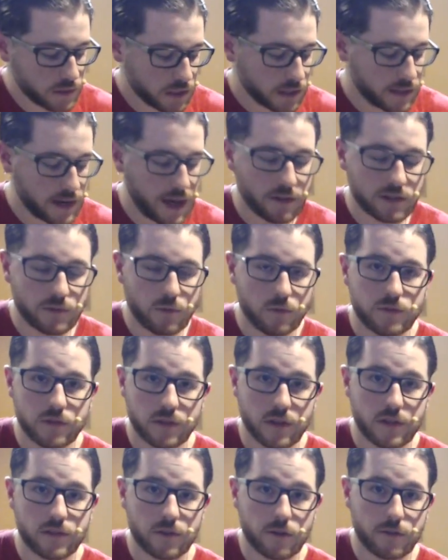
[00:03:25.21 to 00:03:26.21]
Now let's move to the
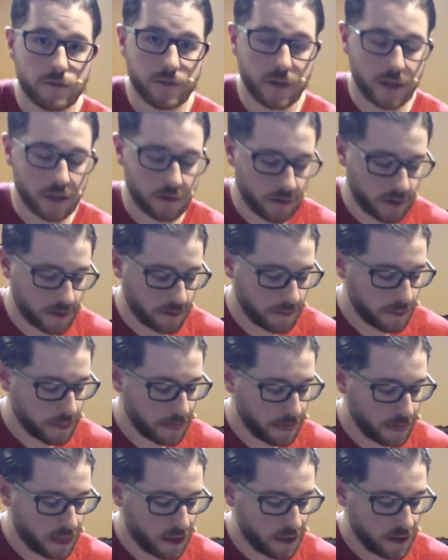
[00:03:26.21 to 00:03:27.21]
3rd fingering.
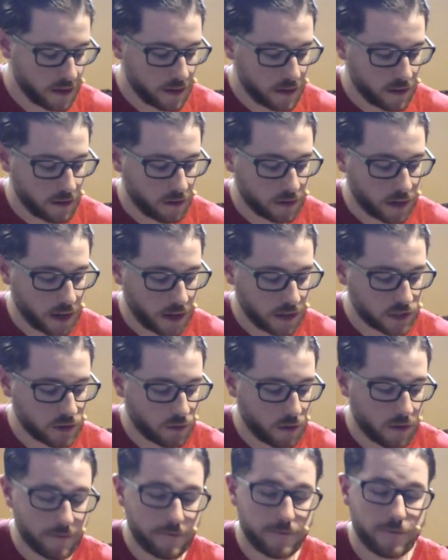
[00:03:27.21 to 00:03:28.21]
Okay, so
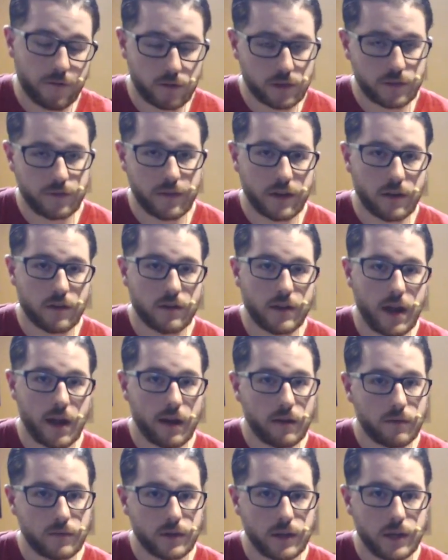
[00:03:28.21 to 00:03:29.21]
our 1st finger
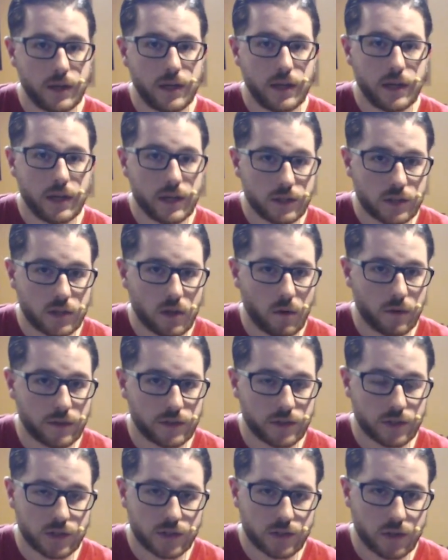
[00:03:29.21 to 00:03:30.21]
now is going
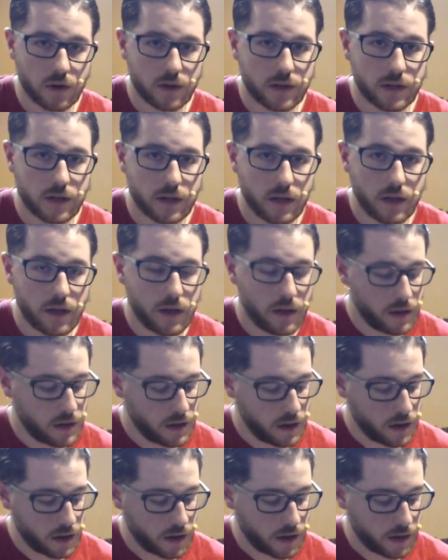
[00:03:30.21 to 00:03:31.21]
to start
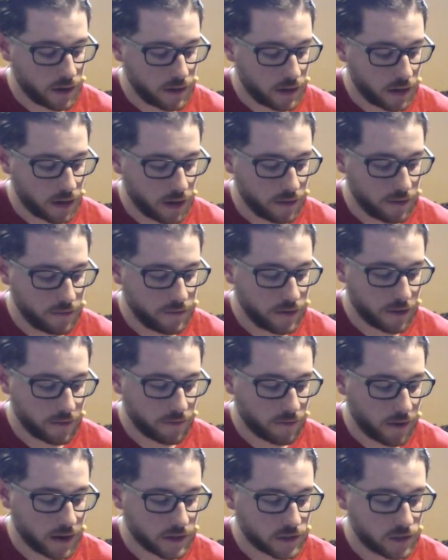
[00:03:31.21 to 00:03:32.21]
on the 5th
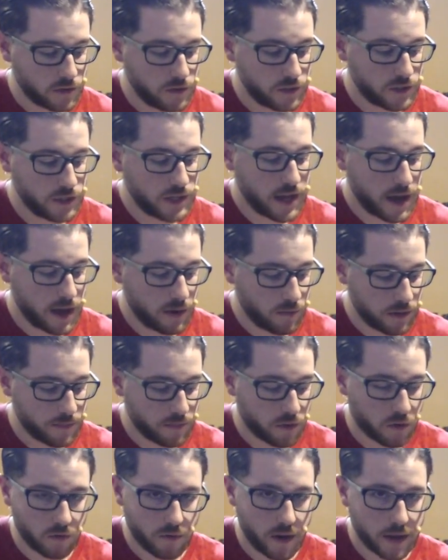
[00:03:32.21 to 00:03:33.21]
fret. So you see how we
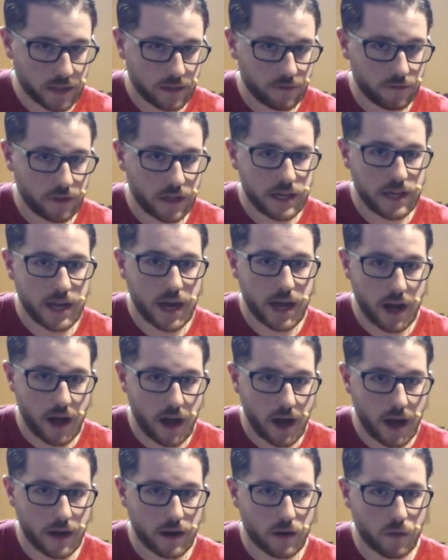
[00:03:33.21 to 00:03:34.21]
progressively get
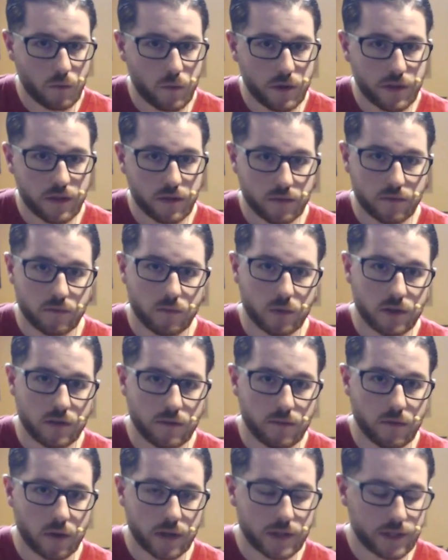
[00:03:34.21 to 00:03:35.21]
higher with the
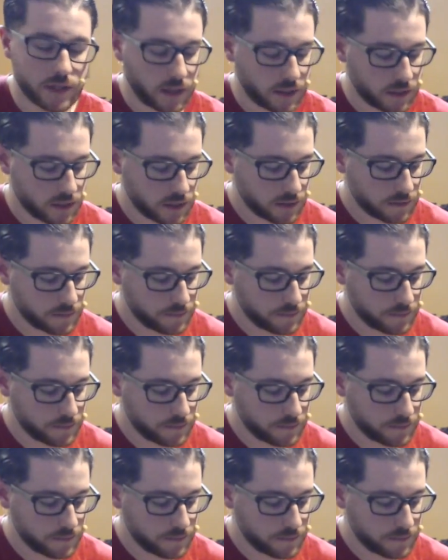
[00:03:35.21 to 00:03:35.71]
voicings.